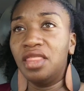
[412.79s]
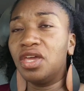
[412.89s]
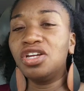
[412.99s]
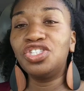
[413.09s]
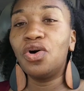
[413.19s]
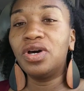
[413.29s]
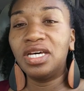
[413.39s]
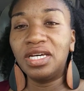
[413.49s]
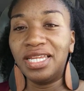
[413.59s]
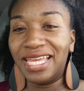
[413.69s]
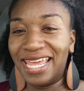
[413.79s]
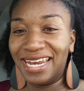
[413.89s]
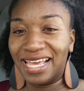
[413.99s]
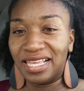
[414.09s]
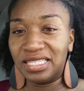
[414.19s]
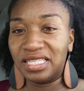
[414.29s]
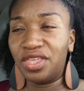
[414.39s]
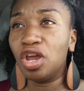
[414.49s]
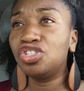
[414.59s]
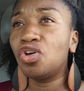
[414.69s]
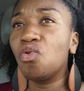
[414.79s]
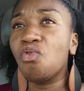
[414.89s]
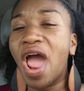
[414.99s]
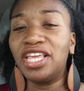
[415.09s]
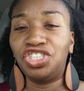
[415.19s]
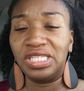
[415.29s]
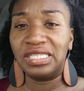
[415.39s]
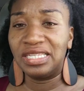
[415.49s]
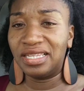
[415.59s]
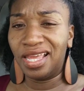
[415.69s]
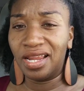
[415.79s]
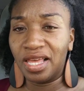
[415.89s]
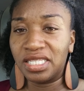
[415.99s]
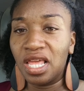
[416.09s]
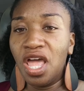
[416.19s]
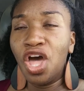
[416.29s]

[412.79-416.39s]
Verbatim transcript: there is no good in us there is no righteousness in us